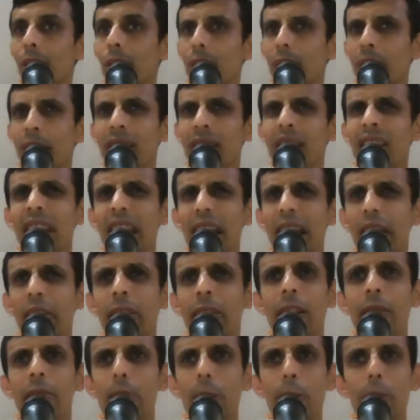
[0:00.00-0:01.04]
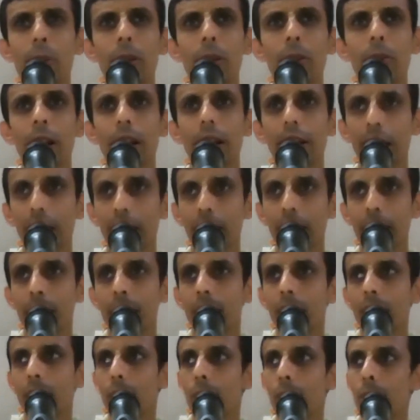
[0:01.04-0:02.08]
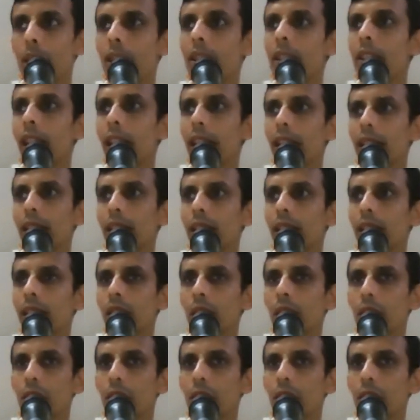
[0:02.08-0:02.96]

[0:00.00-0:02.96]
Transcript: So, I think 11 people were there who didn't die.